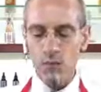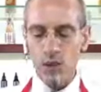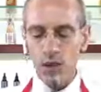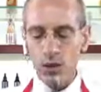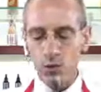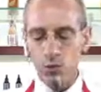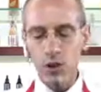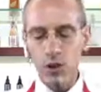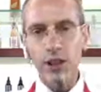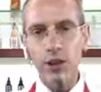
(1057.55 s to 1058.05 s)

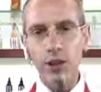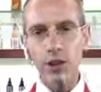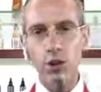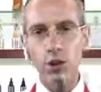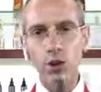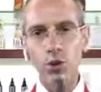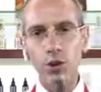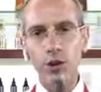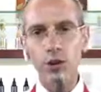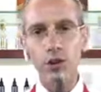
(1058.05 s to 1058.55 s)
really
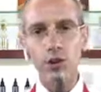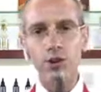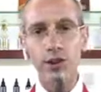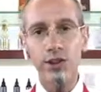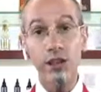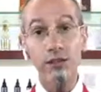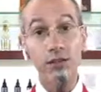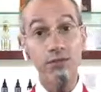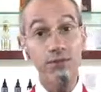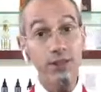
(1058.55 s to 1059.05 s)
cool when you
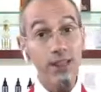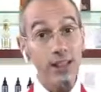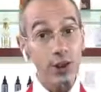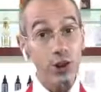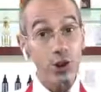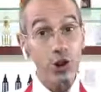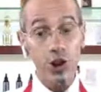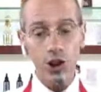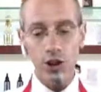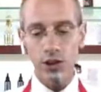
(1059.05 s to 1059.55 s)
serve a very
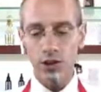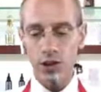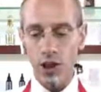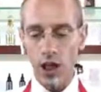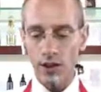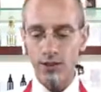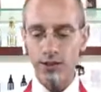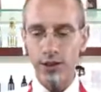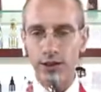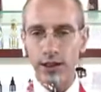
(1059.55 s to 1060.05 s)
chilled
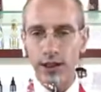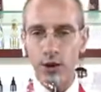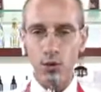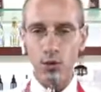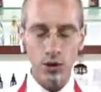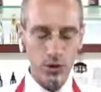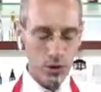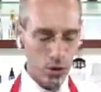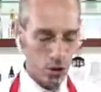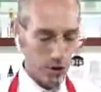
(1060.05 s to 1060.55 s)
cocktail that you
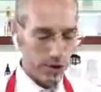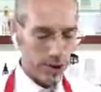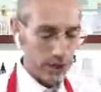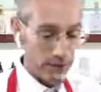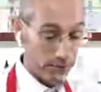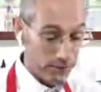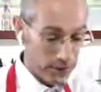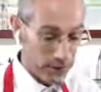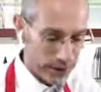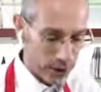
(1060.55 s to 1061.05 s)
will go there.
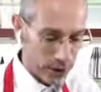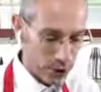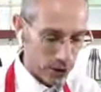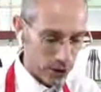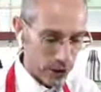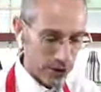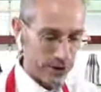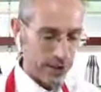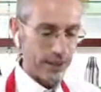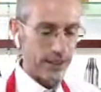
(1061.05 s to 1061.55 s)
Very
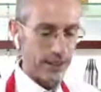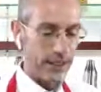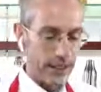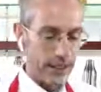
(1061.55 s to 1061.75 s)
interesting.